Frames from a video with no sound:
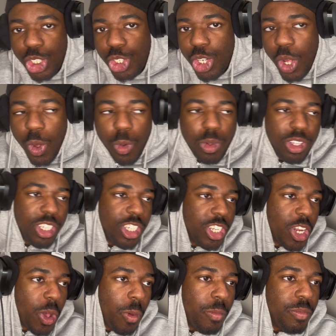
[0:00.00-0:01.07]
You know, you
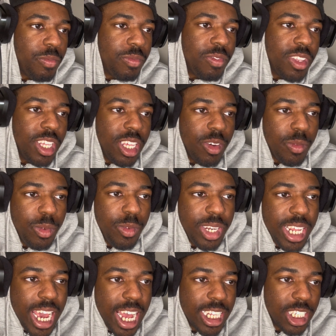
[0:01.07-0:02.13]
know, we
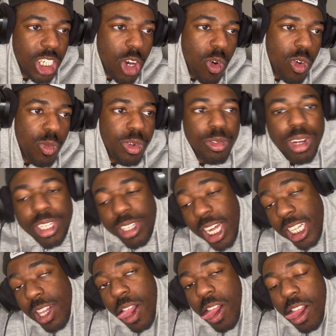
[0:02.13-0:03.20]
really had to go. We really
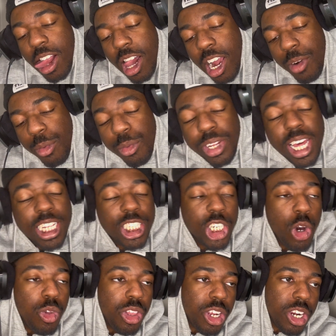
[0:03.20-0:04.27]
had, we really had to
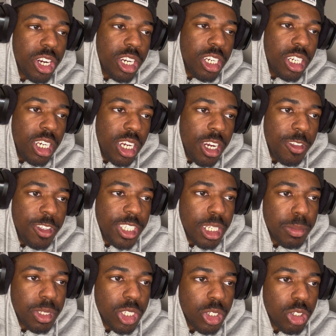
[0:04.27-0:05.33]
go there. This
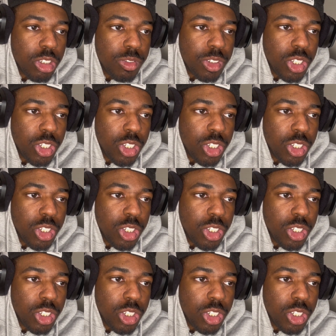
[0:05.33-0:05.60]
episode, for